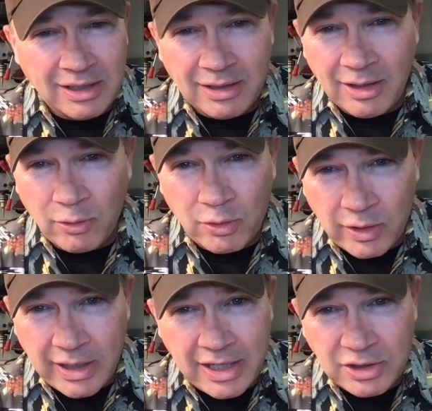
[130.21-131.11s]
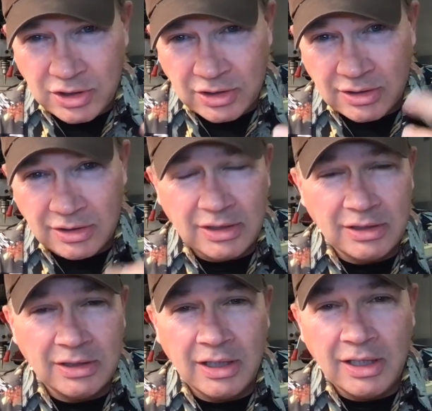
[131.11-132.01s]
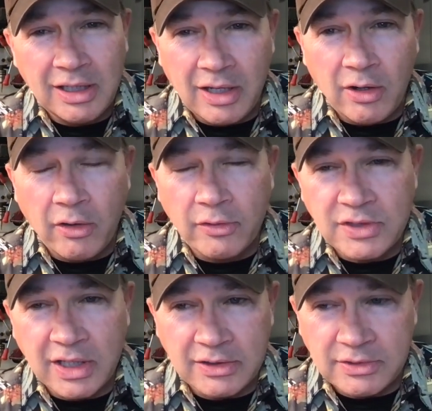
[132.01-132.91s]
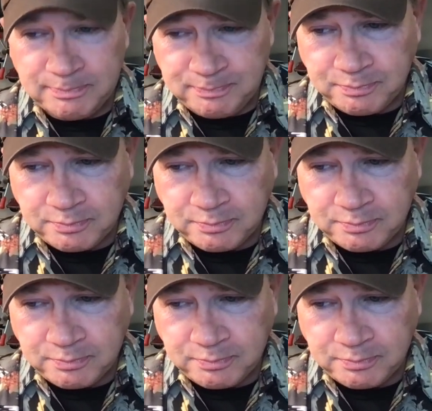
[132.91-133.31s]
you know creation and and all those things,